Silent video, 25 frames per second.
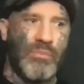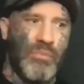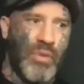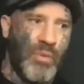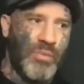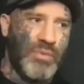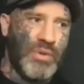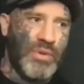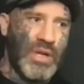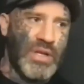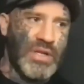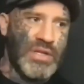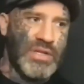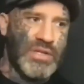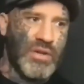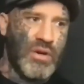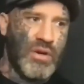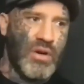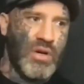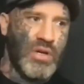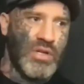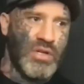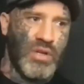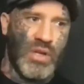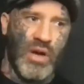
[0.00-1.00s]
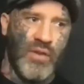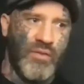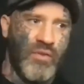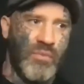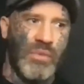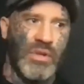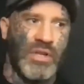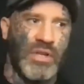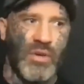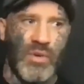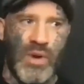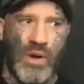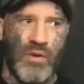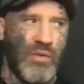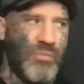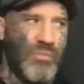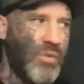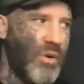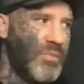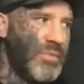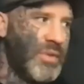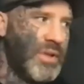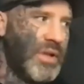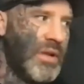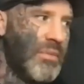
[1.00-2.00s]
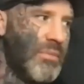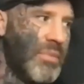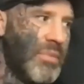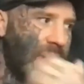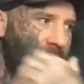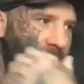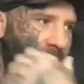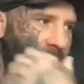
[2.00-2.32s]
Bob Dylan songs. I don't have to familiar you are with Bob Dylan, but